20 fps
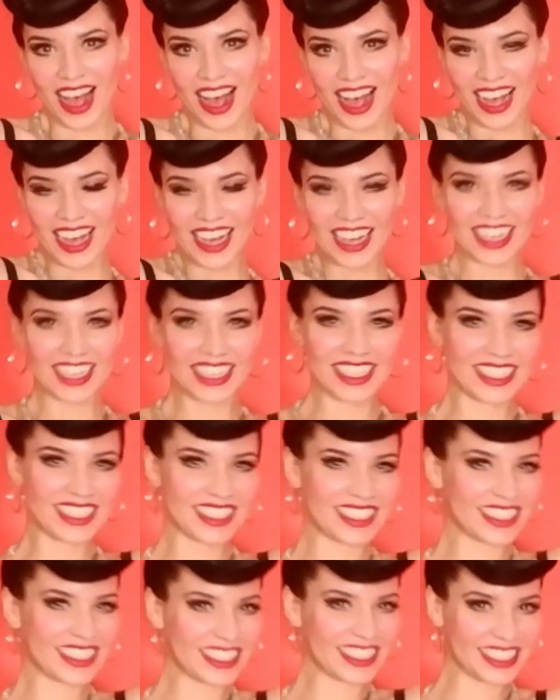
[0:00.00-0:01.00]
and you can
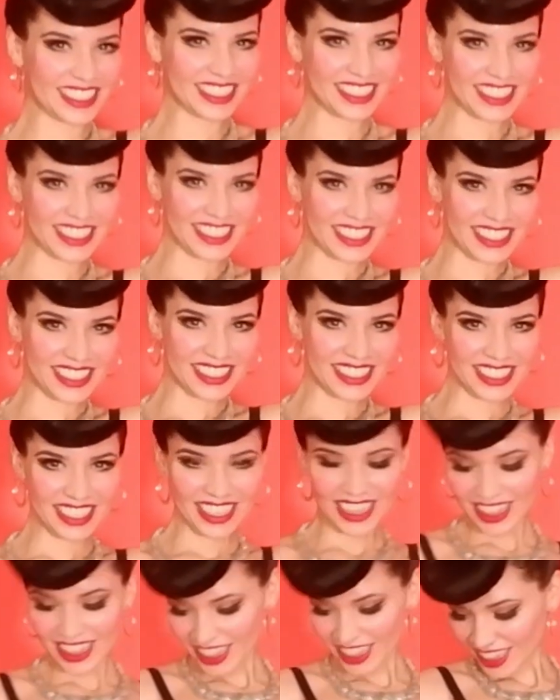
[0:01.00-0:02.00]
clearly see the difference.
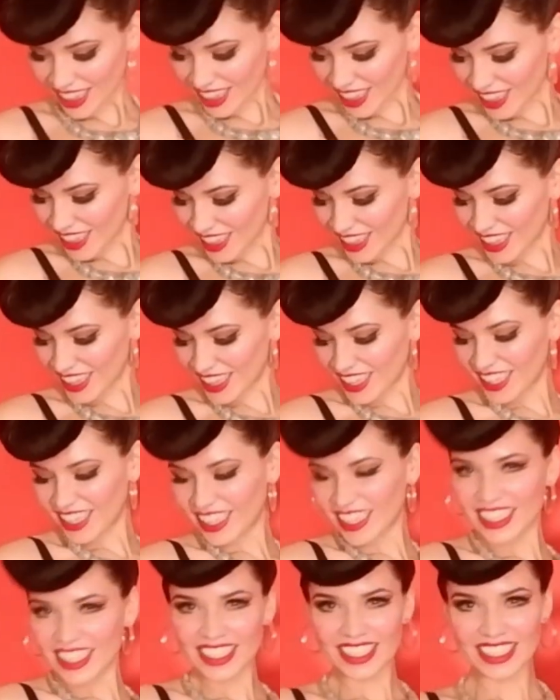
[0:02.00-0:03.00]
There's no
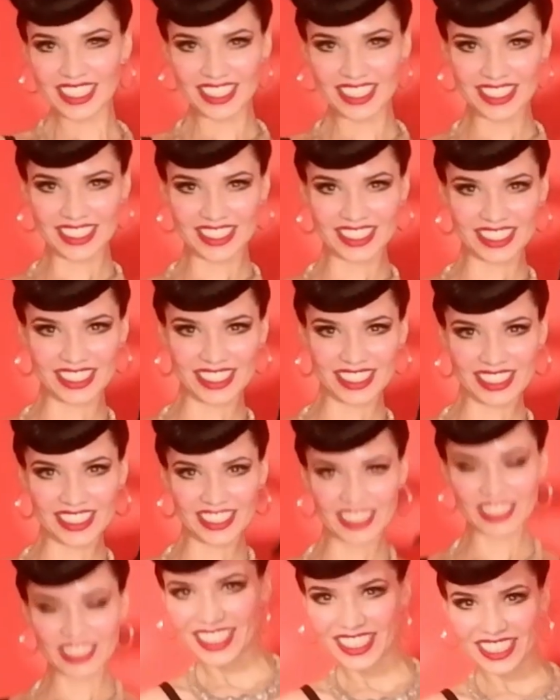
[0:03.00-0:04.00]
Photoshop to the
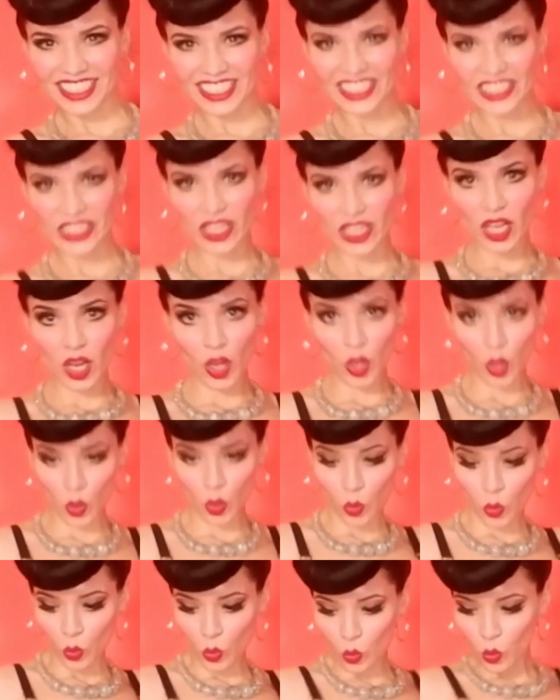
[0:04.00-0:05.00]
waistline at all, and
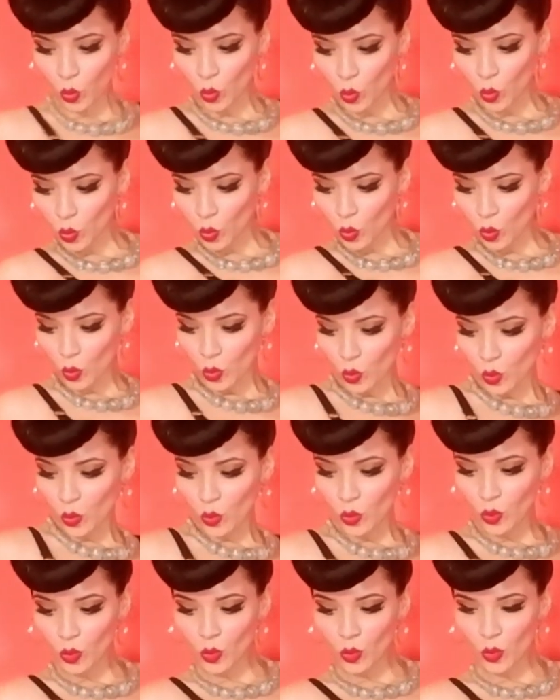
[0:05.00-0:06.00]
you know there's obviously
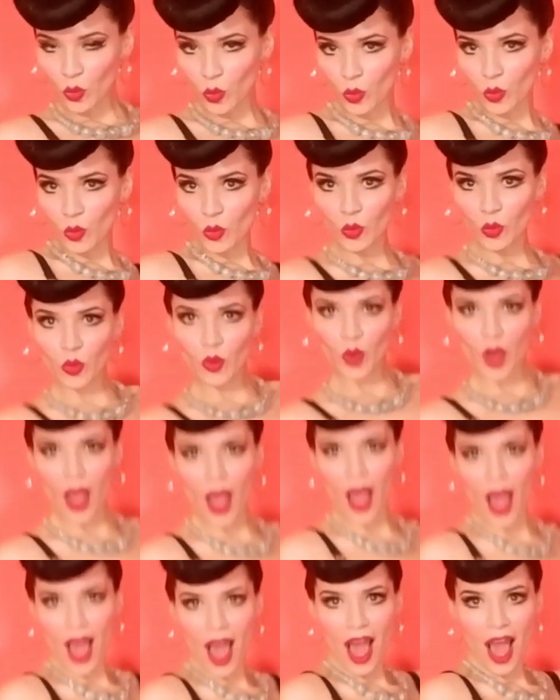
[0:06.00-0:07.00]
no Photoshop to the
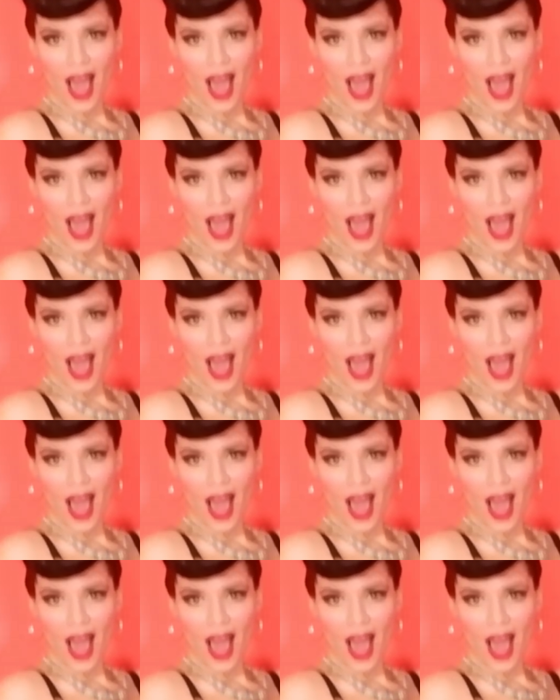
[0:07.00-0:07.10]
waistline